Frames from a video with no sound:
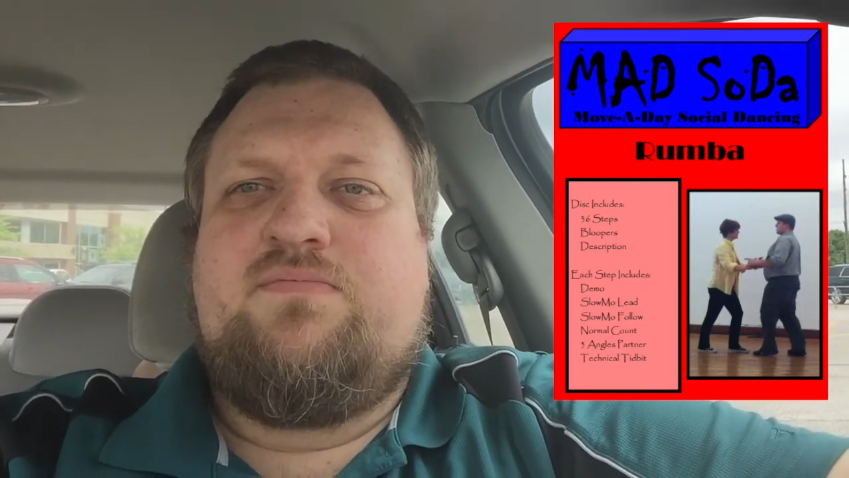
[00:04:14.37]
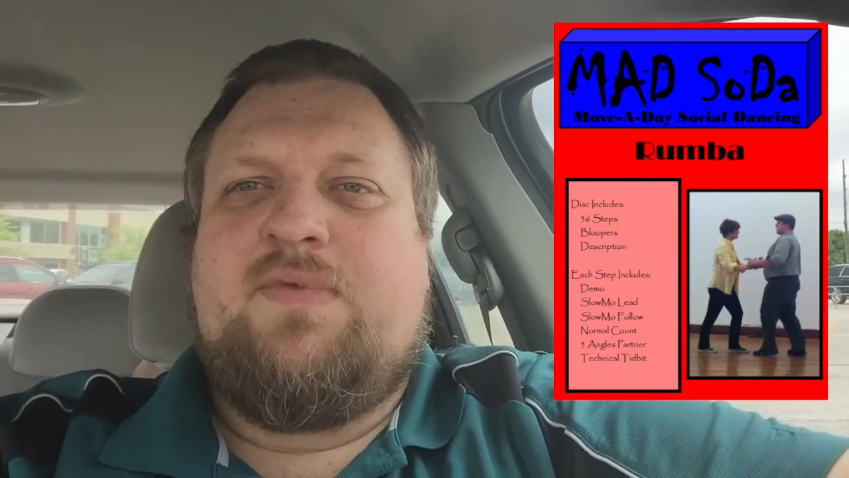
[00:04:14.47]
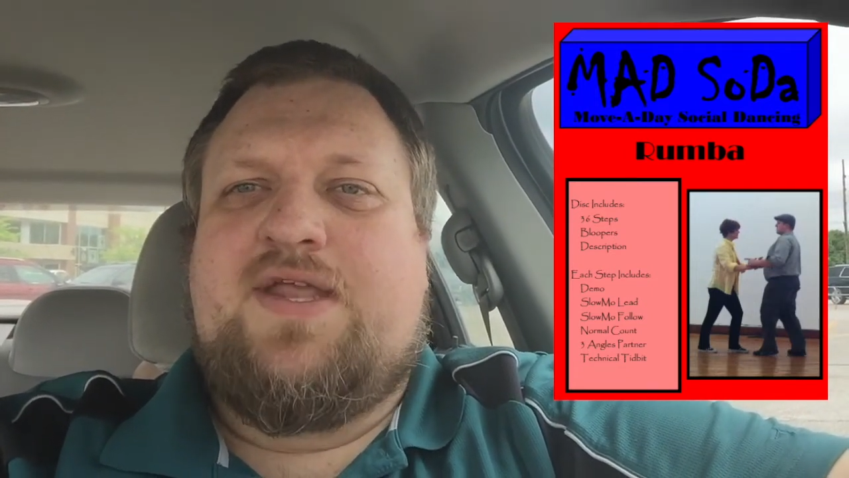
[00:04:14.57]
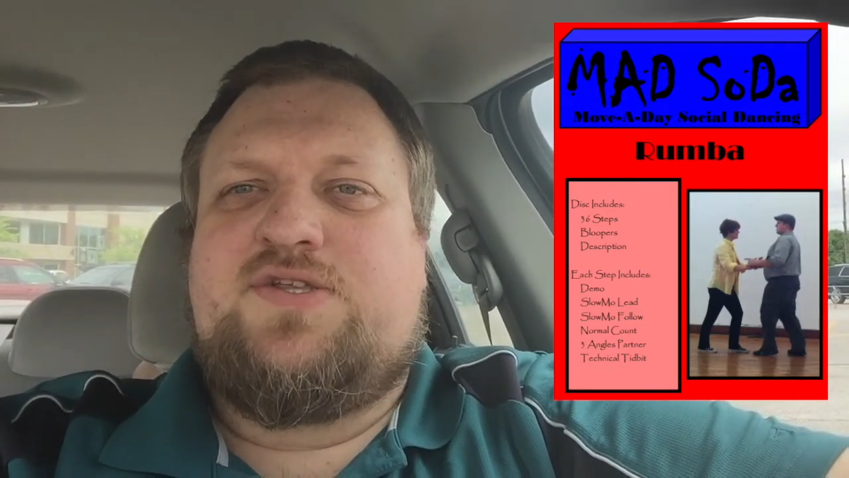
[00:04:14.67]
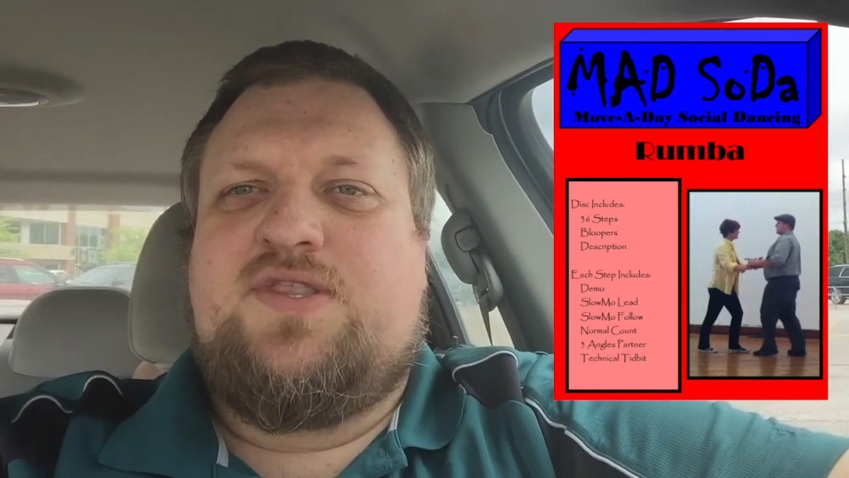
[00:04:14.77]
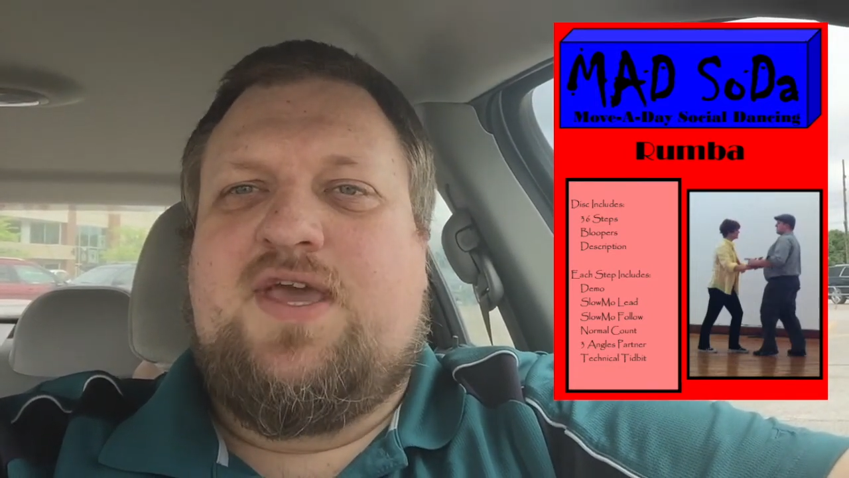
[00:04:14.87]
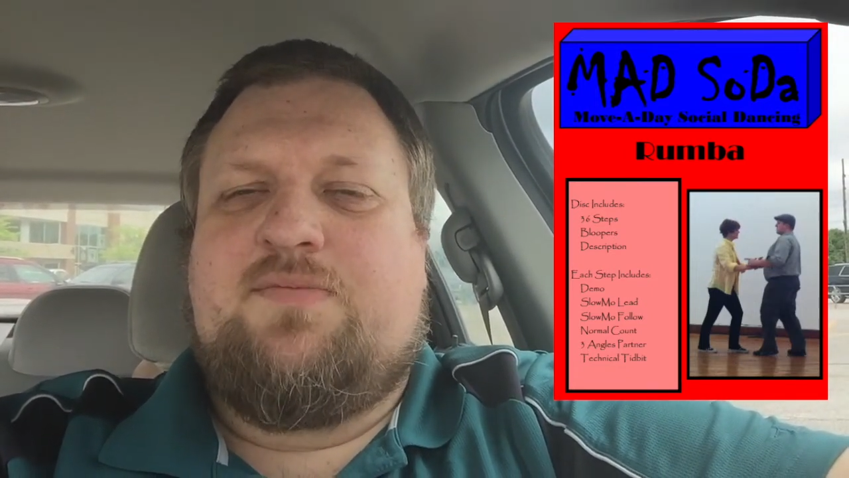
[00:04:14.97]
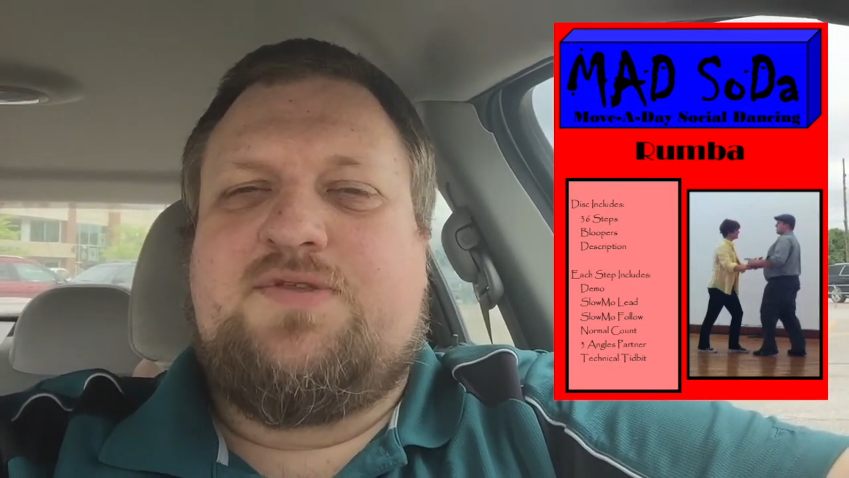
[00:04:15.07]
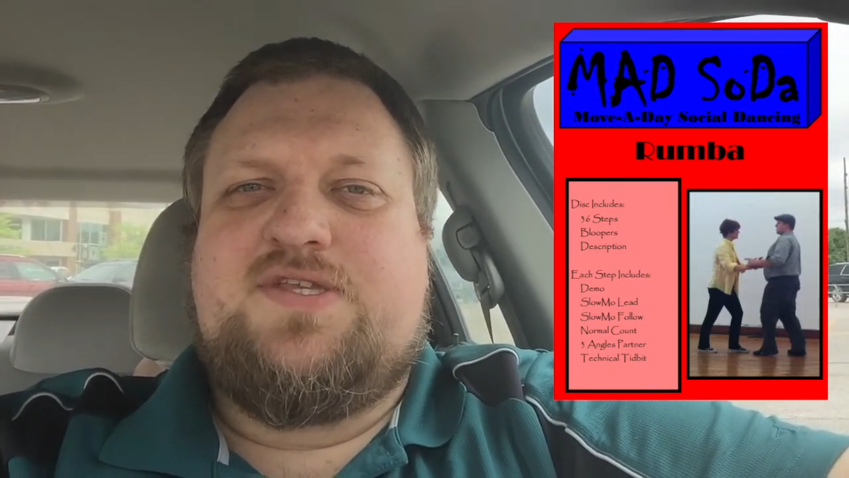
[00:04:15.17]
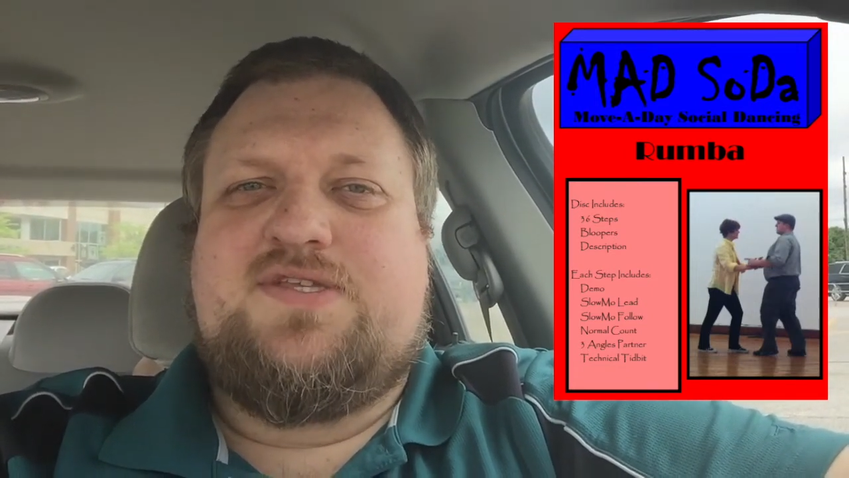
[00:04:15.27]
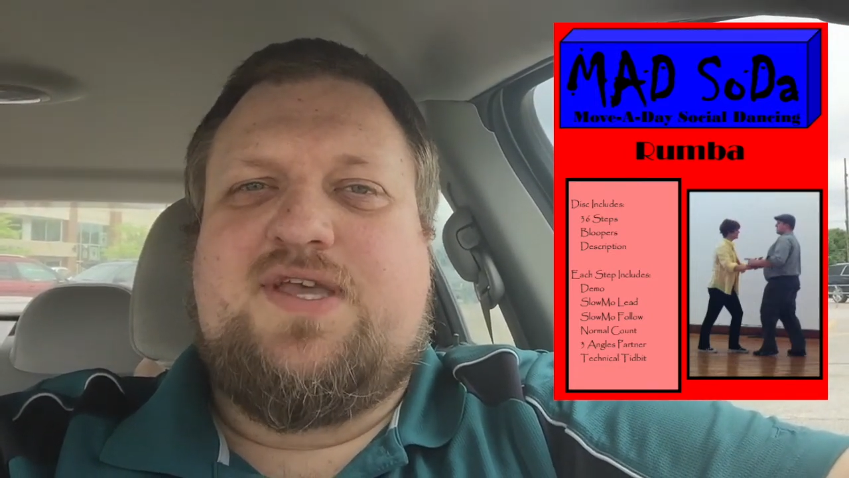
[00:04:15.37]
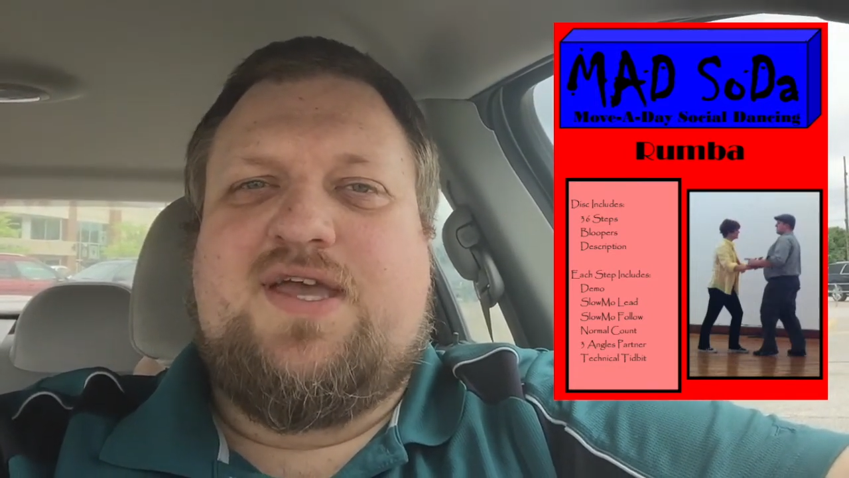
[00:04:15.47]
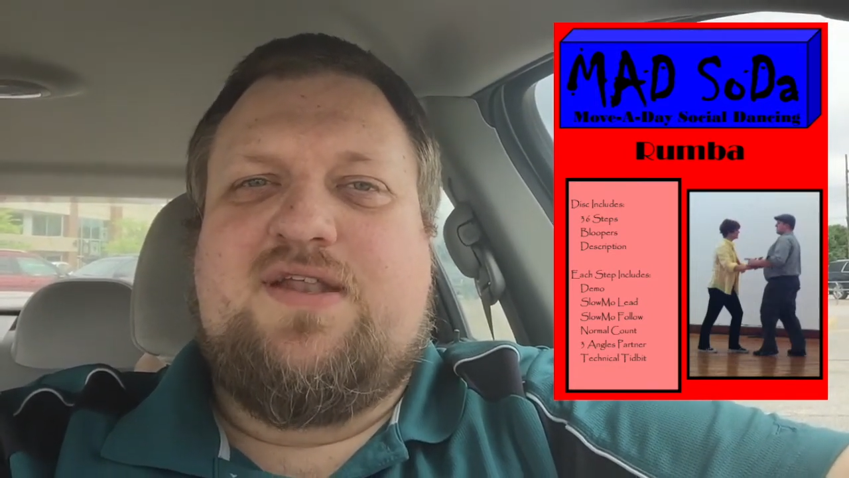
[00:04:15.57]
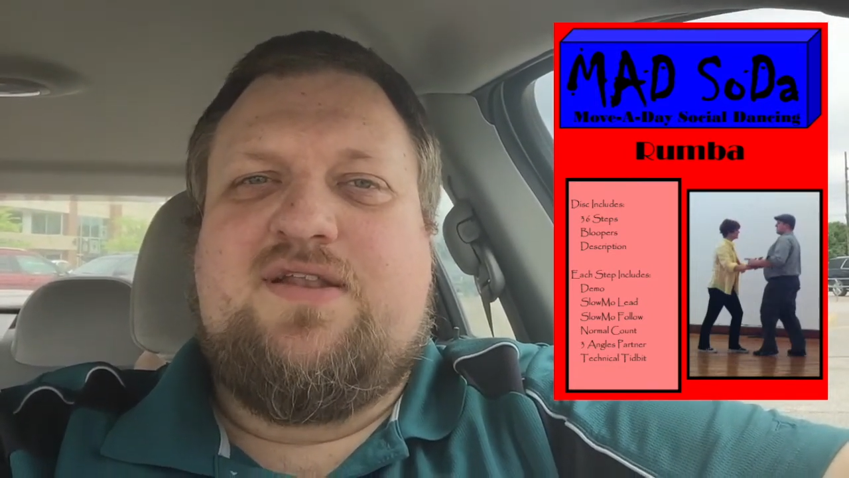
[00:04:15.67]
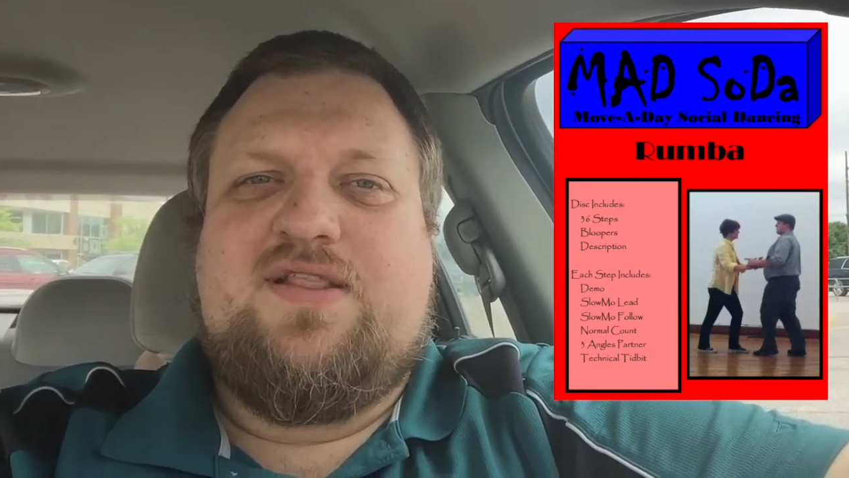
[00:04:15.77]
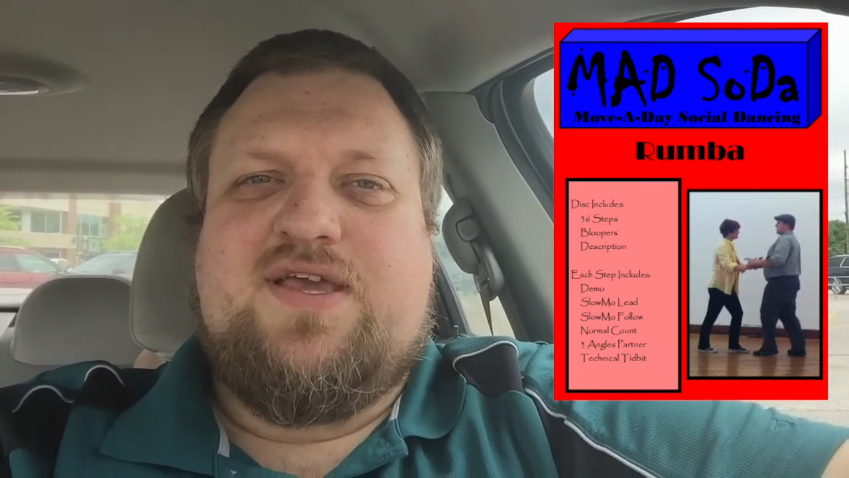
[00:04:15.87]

match the opposite side